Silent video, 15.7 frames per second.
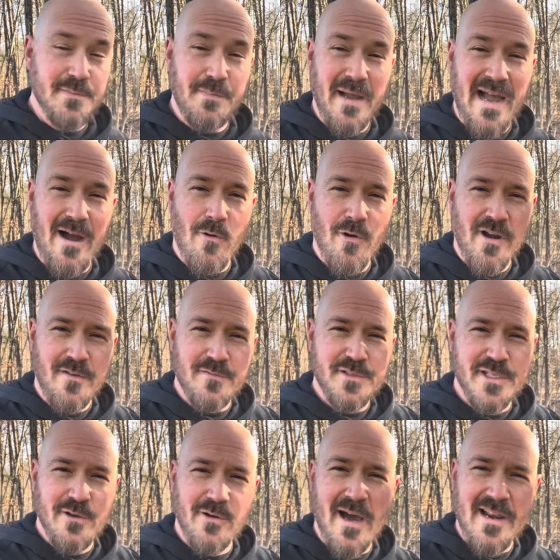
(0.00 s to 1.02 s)
power, and I've
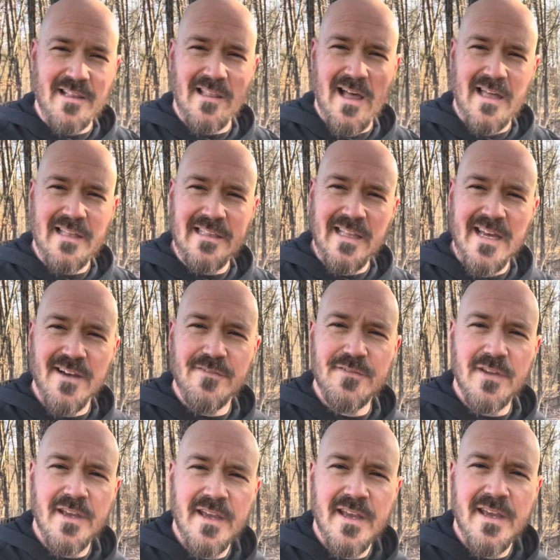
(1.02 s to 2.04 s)
still got a lot
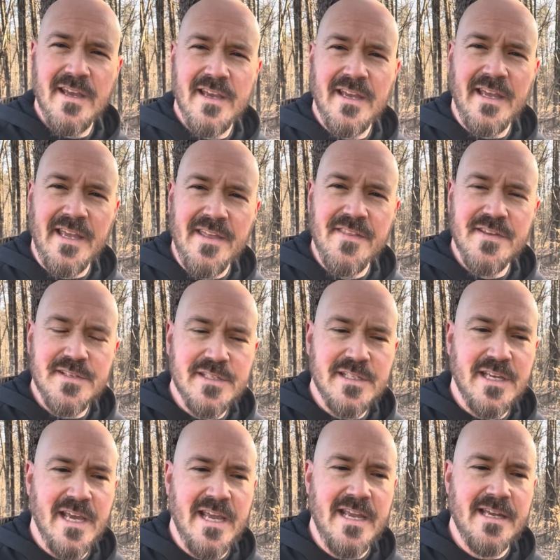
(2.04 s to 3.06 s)
left in this
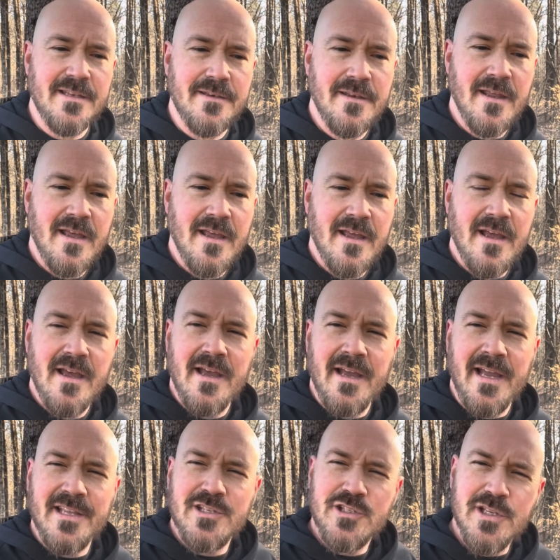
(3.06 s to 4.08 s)
can.
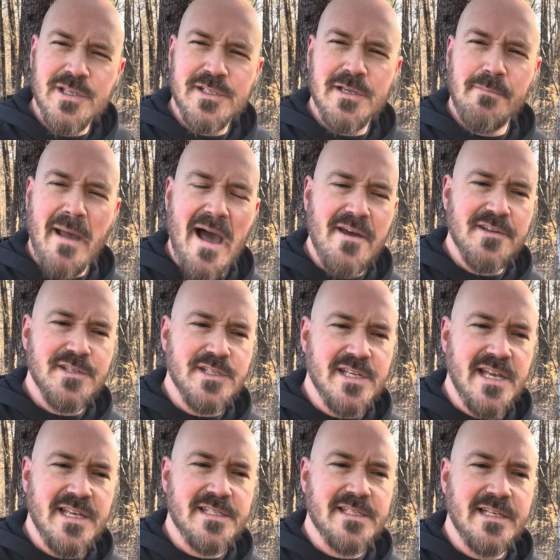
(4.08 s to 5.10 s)
It's just about
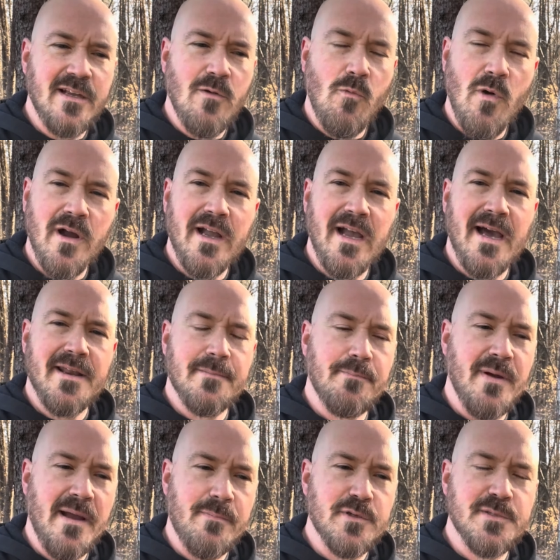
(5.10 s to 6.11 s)
assessing what kind of
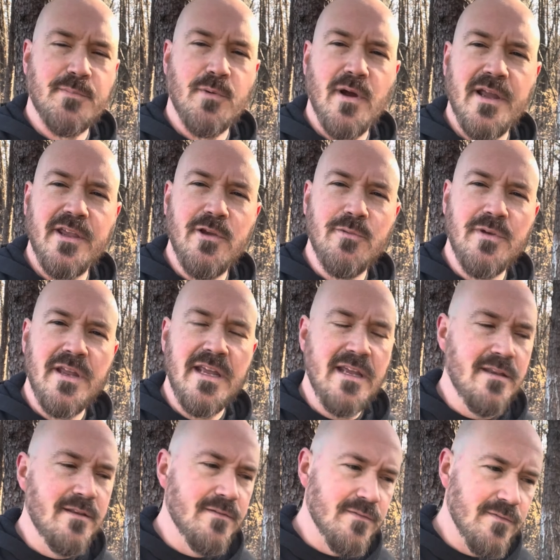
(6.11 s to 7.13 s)
pepper spray you
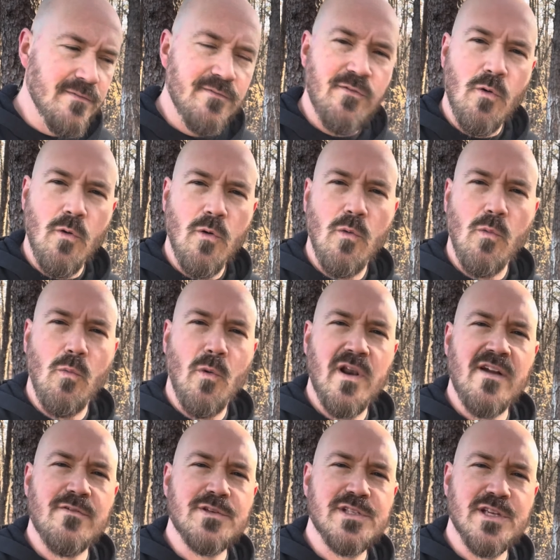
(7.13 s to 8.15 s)
need for
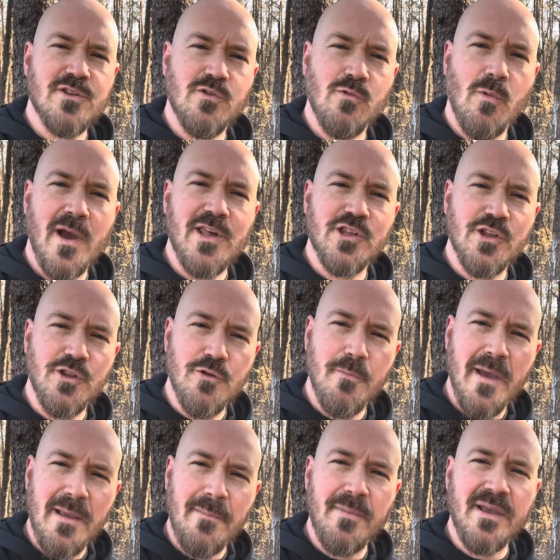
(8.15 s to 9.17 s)
whatever situation you
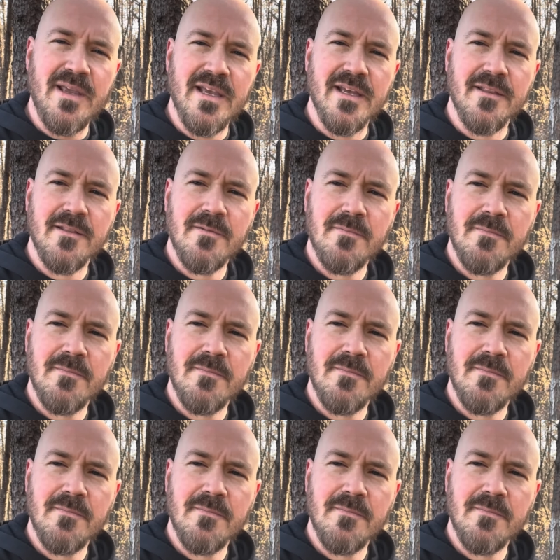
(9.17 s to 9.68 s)
may be in.